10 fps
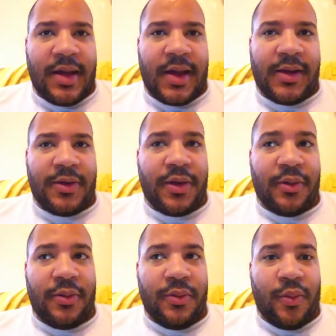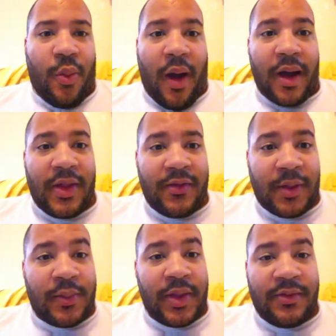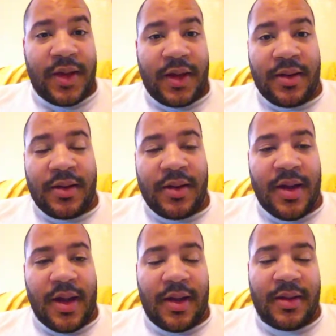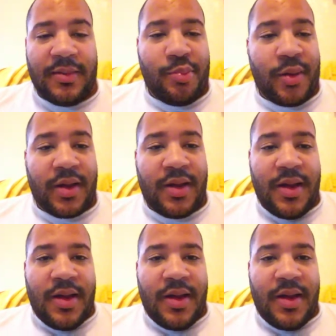I don't know why they've done what they've done, but